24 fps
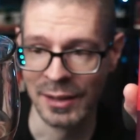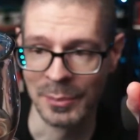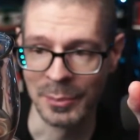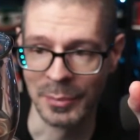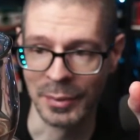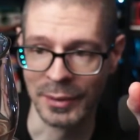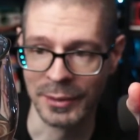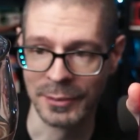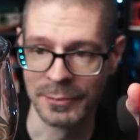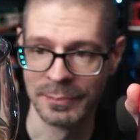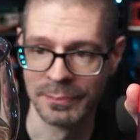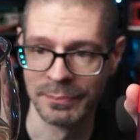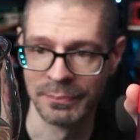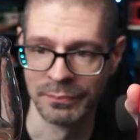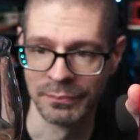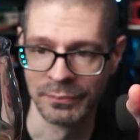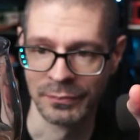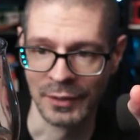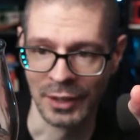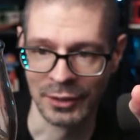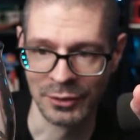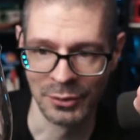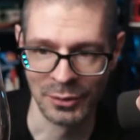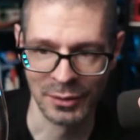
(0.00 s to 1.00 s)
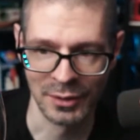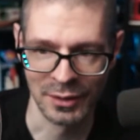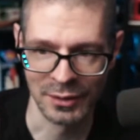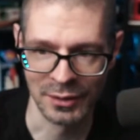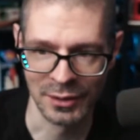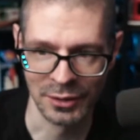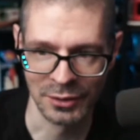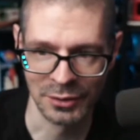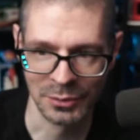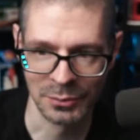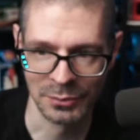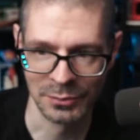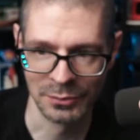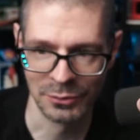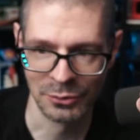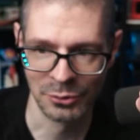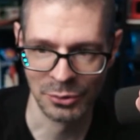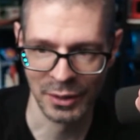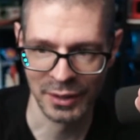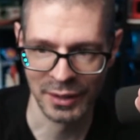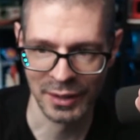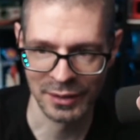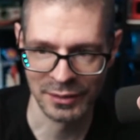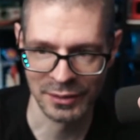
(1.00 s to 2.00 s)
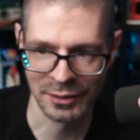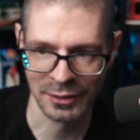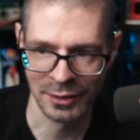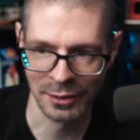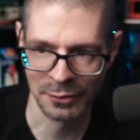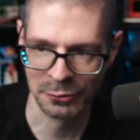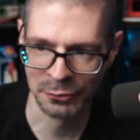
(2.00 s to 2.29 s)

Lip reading: But I do think this drink has enough